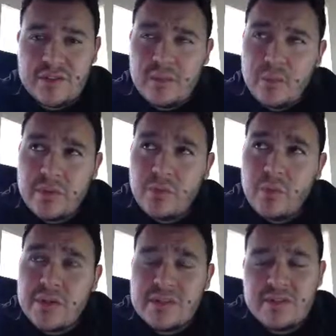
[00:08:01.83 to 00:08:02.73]
there
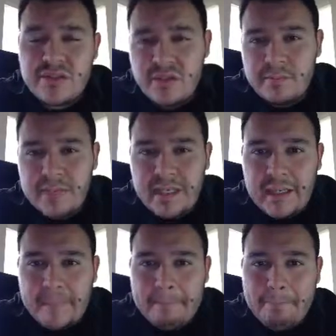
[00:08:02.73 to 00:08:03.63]
wasn't
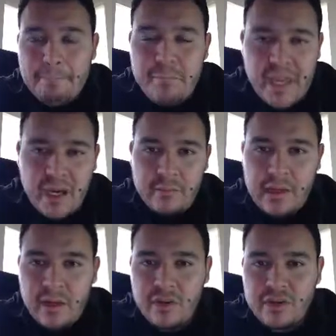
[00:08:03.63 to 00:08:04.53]
something big
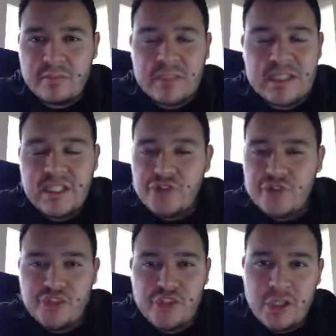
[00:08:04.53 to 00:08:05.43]
about it or something that
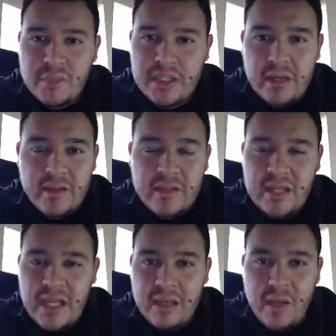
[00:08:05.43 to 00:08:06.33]
just jumped out of the
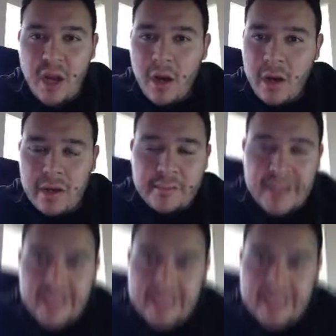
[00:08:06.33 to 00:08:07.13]
game and caught my